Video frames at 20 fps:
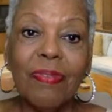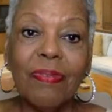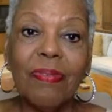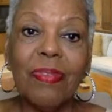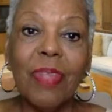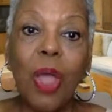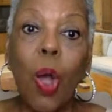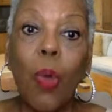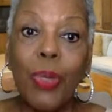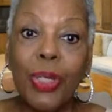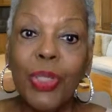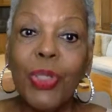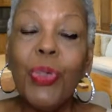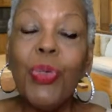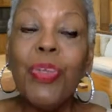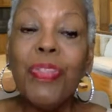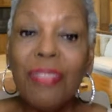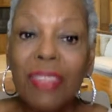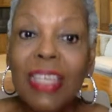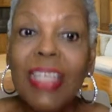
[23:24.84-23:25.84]
Are we
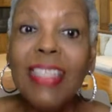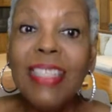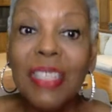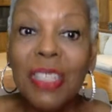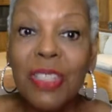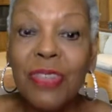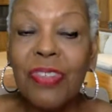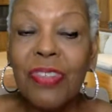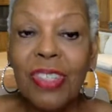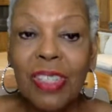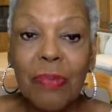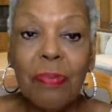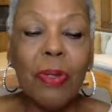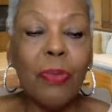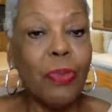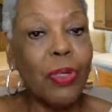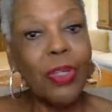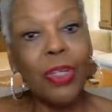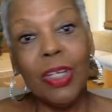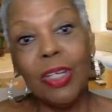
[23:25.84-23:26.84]
doing things differently, but
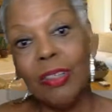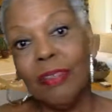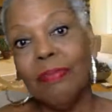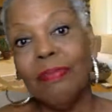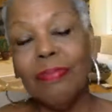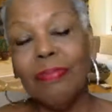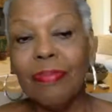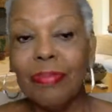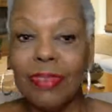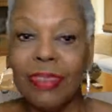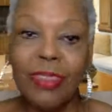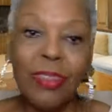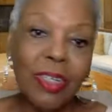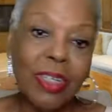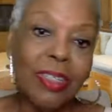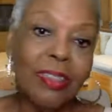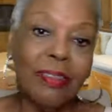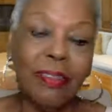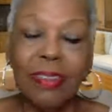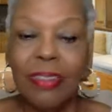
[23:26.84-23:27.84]
we're
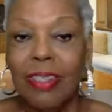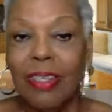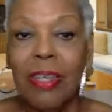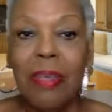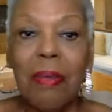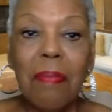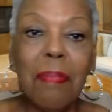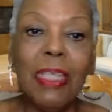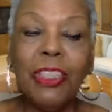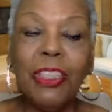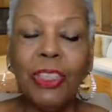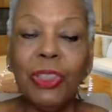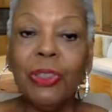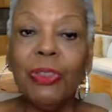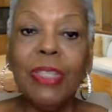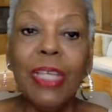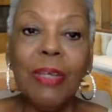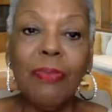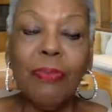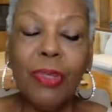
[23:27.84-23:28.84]
gonna make sure
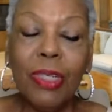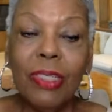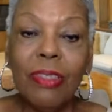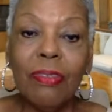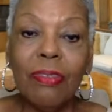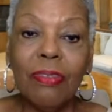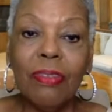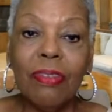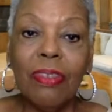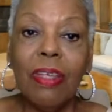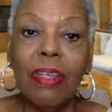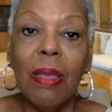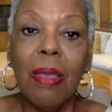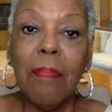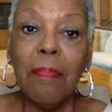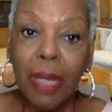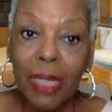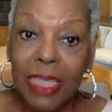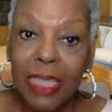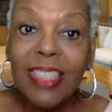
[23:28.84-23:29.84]
that we
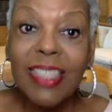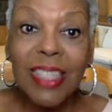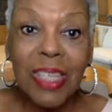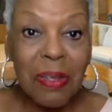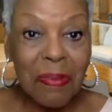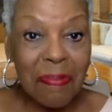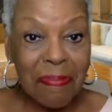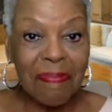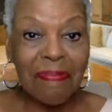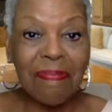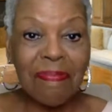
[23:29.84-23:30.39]
punish them?